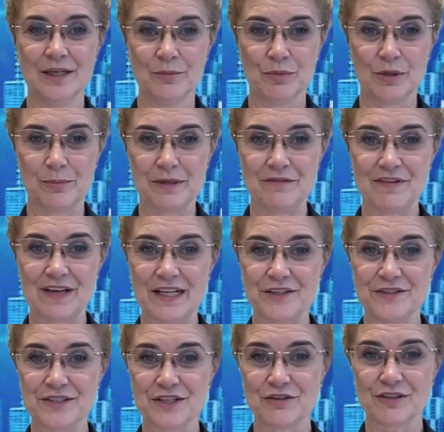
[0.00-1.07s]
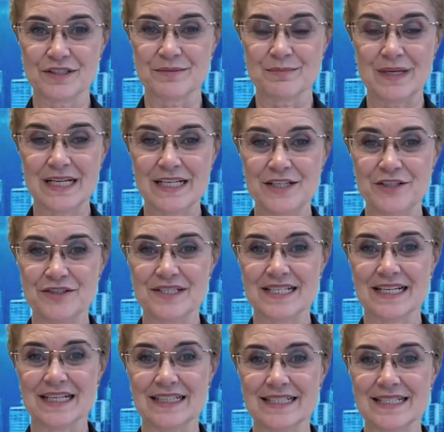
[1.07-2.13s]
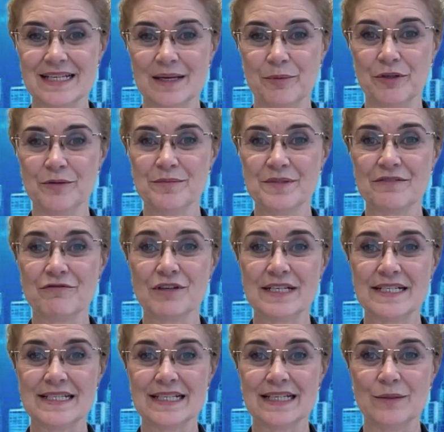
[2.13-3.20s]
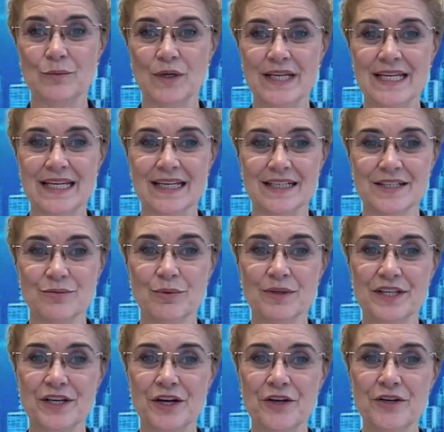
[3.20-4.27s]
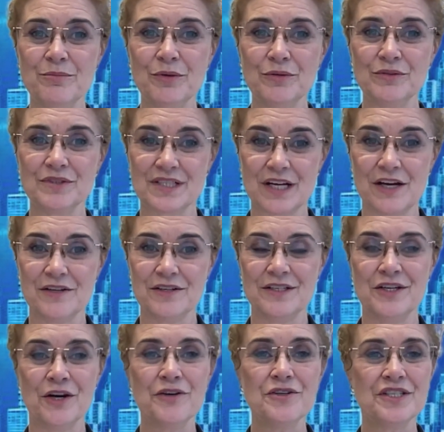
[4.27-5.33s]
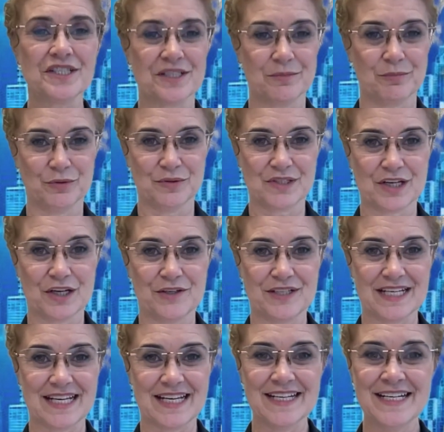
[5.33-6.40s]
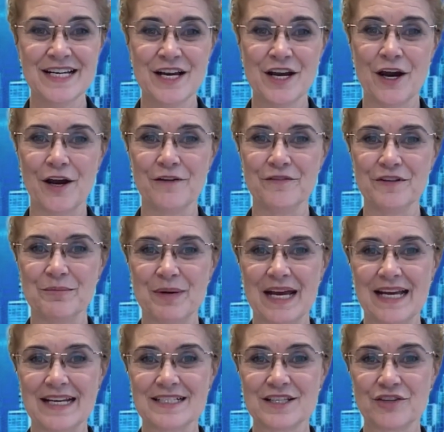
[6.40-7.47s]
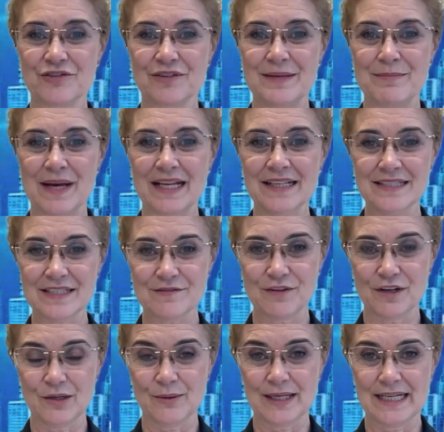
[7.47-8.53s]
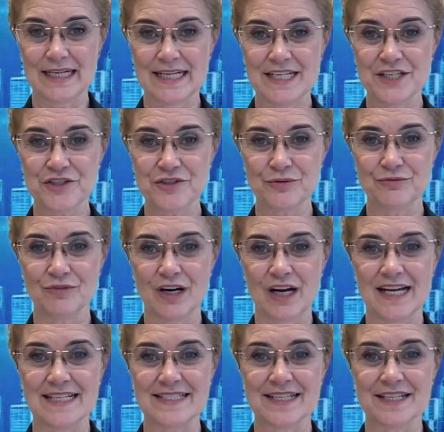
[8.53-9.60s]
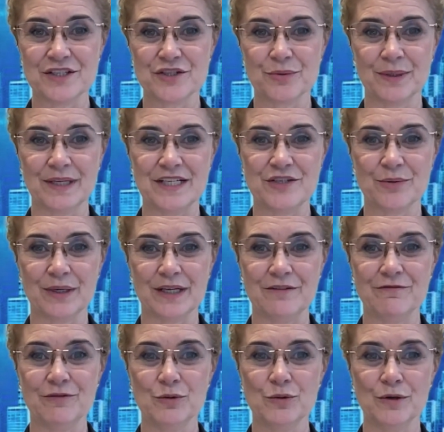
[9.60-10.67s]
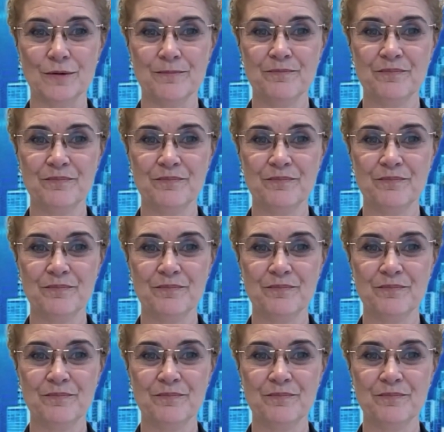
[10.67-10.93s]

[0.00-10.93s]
Property values across many New Zealand suburbs have recently weakened, with a noticeable slowdown over the past 3 months following an initial rise in 2024.